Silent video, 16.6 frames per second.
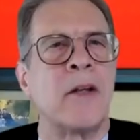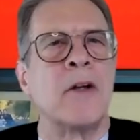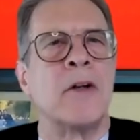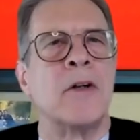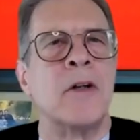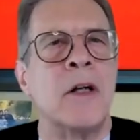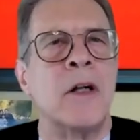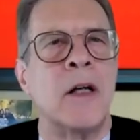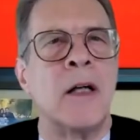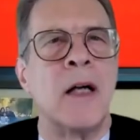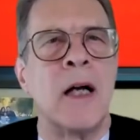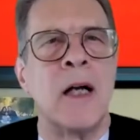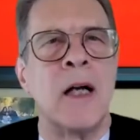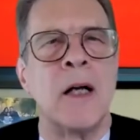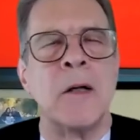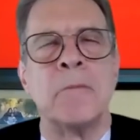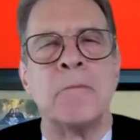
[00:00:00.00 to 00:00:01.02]
you.
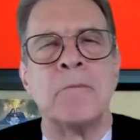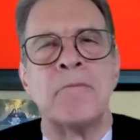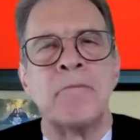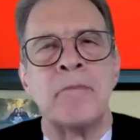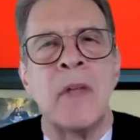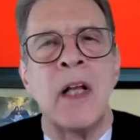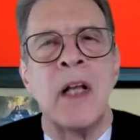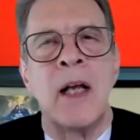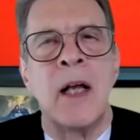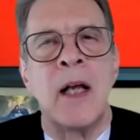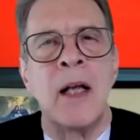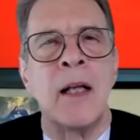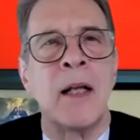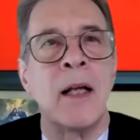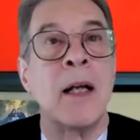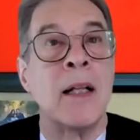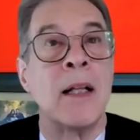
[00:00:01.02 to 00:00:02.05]
Um,
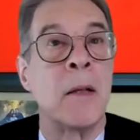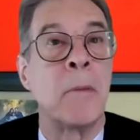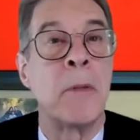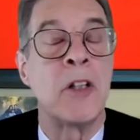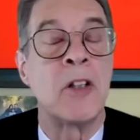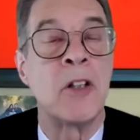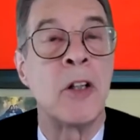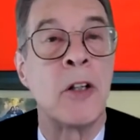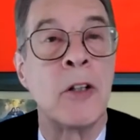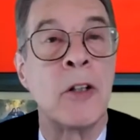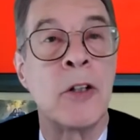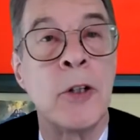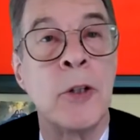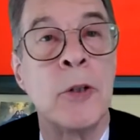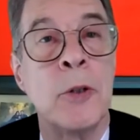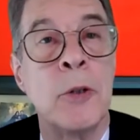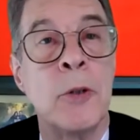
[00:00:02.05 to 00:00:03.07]
let me turn
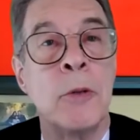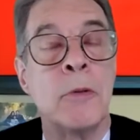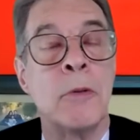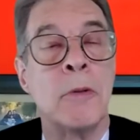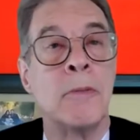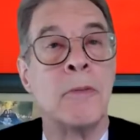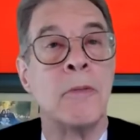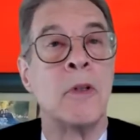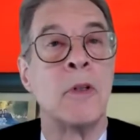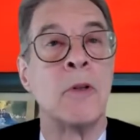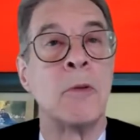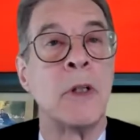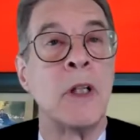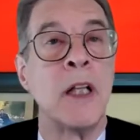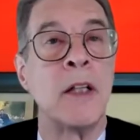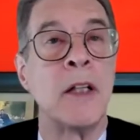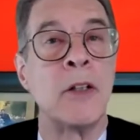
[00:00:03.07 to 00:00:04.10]
to
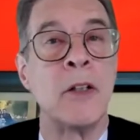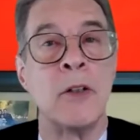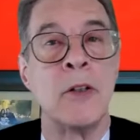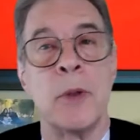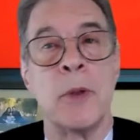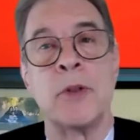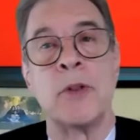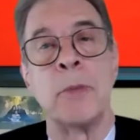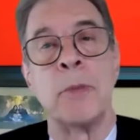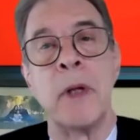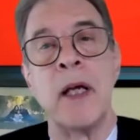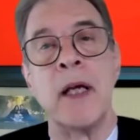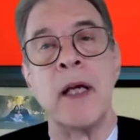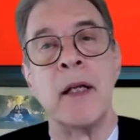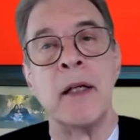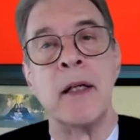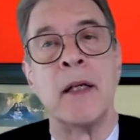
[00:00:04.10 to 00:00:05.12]
relations with
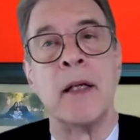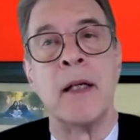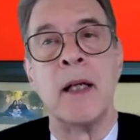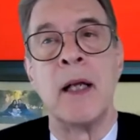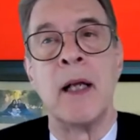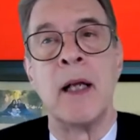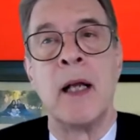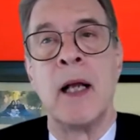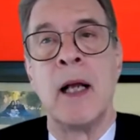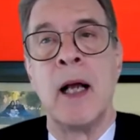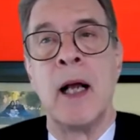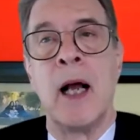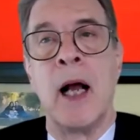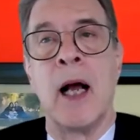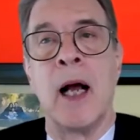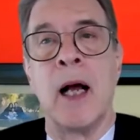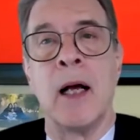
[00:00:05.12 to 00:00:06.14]
Japan.
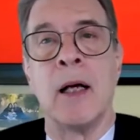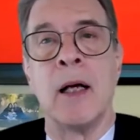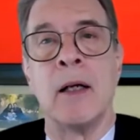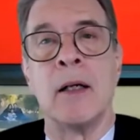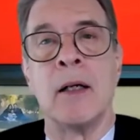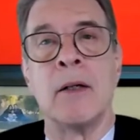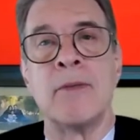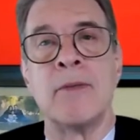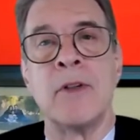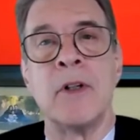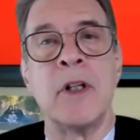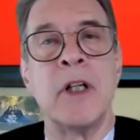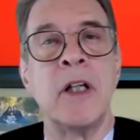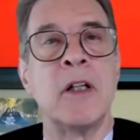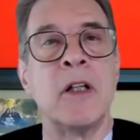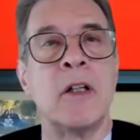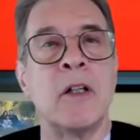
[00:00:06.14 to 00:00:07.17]
Uh, for
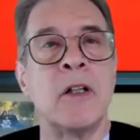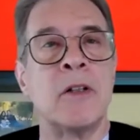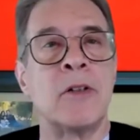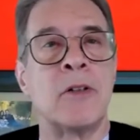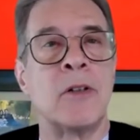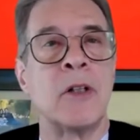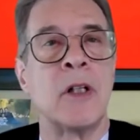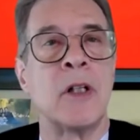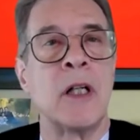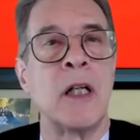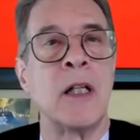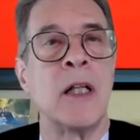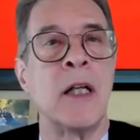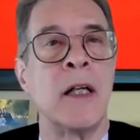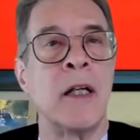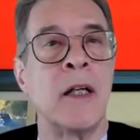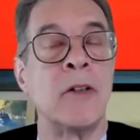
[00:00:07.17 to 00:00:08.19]
years,
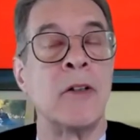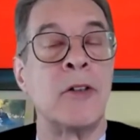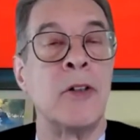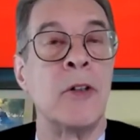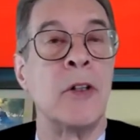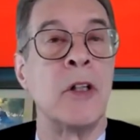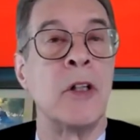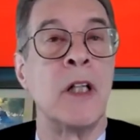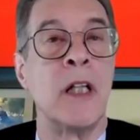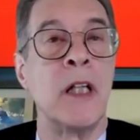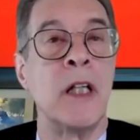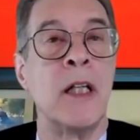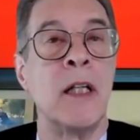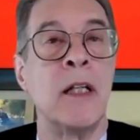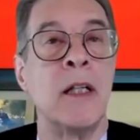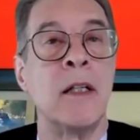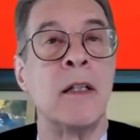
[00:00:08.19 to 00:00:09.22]
alliance
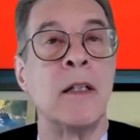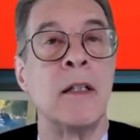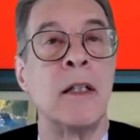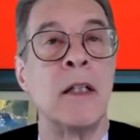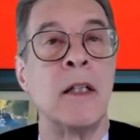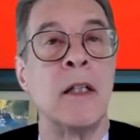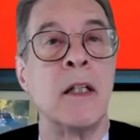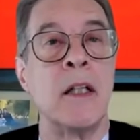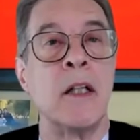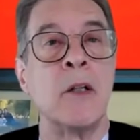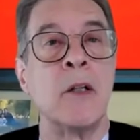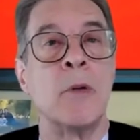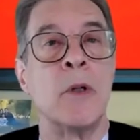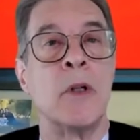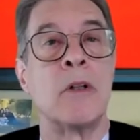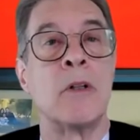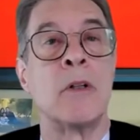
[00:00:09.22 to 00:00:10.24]
unity in dealing
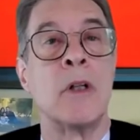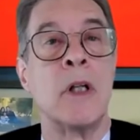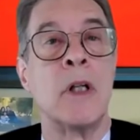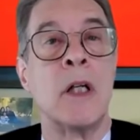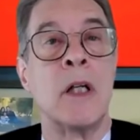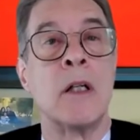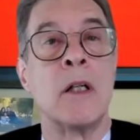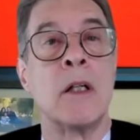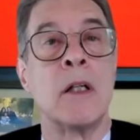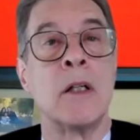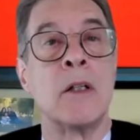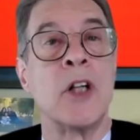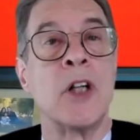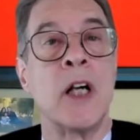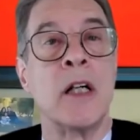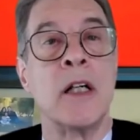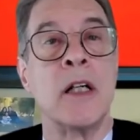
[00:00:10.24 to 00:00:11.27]
with
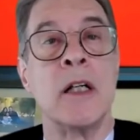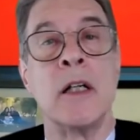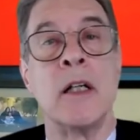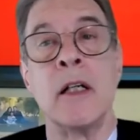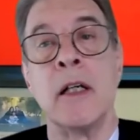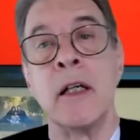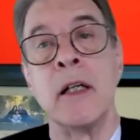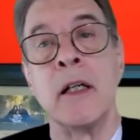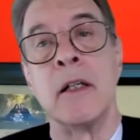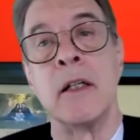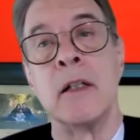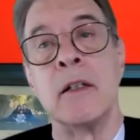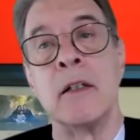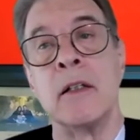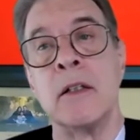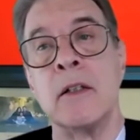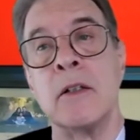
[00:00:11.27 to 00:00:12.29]
China
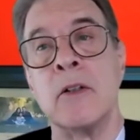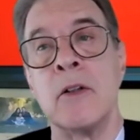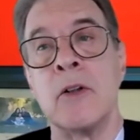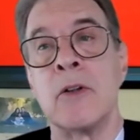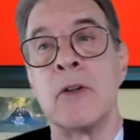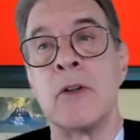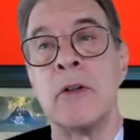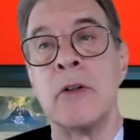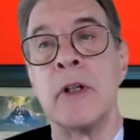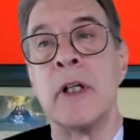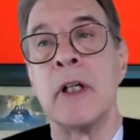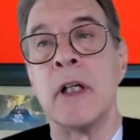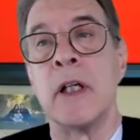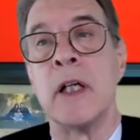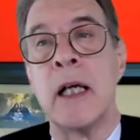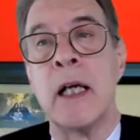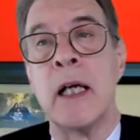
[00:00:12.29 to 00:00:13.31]
and North
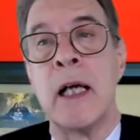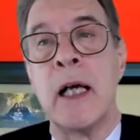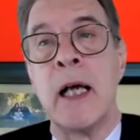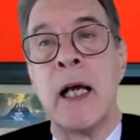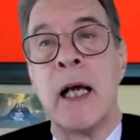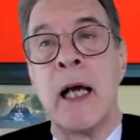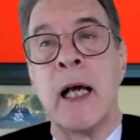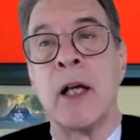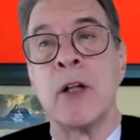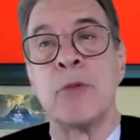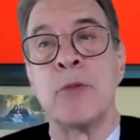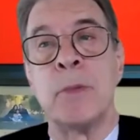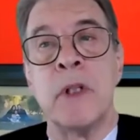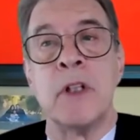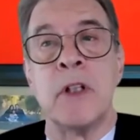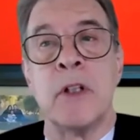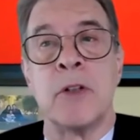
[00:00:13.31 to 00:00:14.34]
Korea has
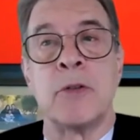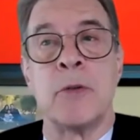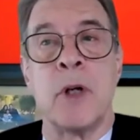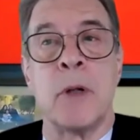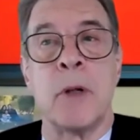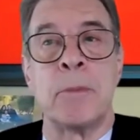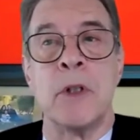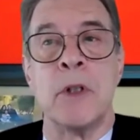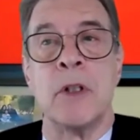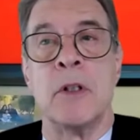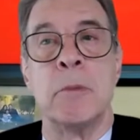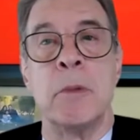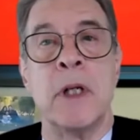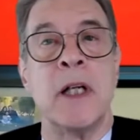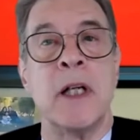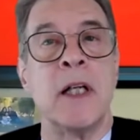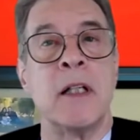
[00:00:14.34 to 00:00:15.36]
been disrupted
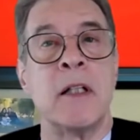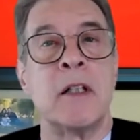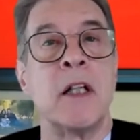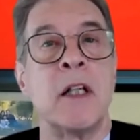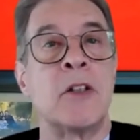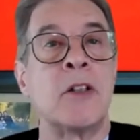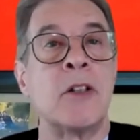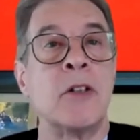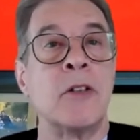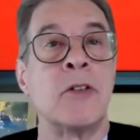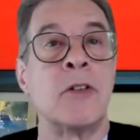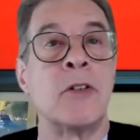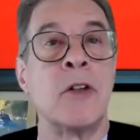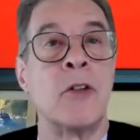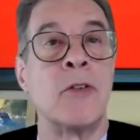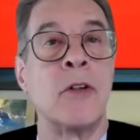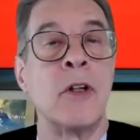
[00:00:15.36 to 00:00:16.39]
by tensions
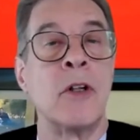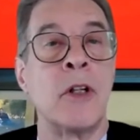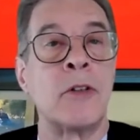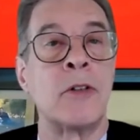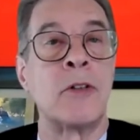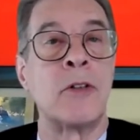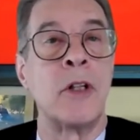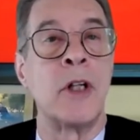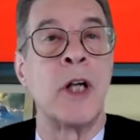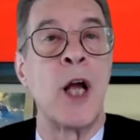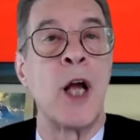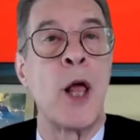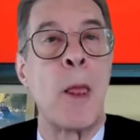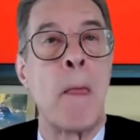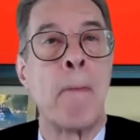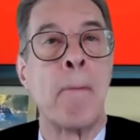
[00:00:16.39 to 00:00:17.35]
over history